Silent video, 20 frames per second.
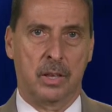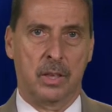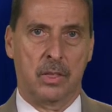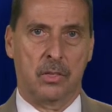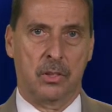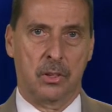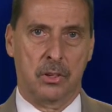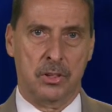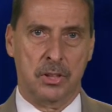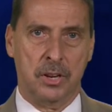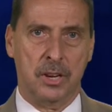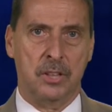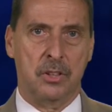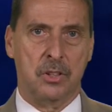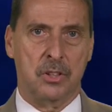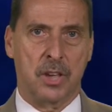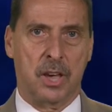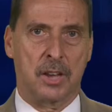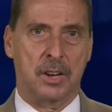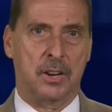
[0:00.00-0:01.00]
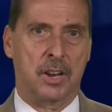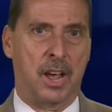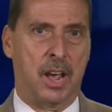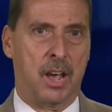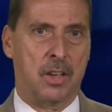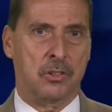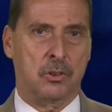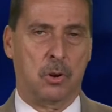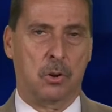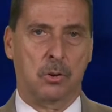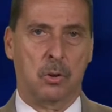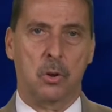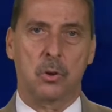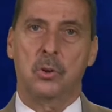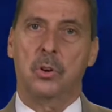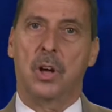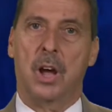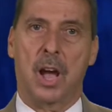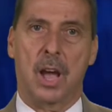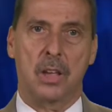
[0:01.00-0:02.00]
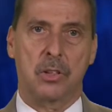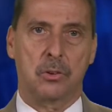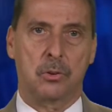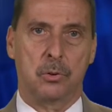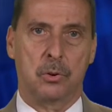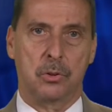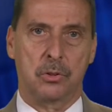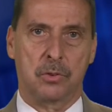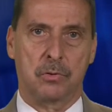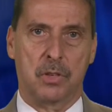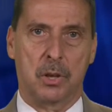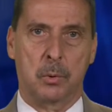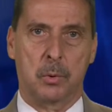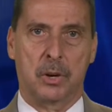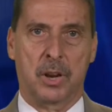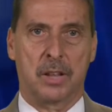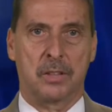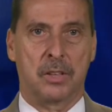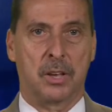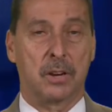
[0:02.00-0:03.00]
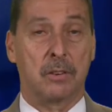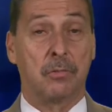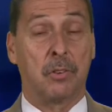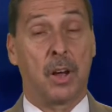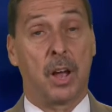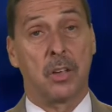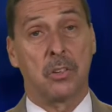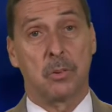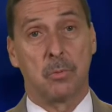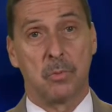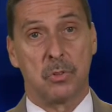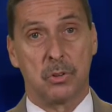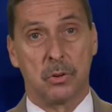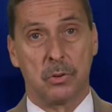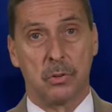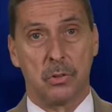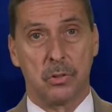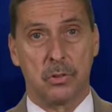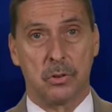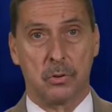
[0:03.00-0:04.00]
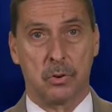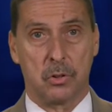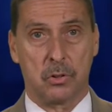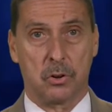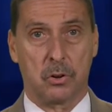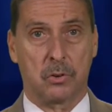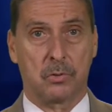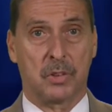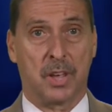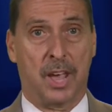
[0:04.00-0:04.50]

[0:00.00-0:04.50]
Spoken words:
The city decided to ask our local high schools if they would identify some students who deserved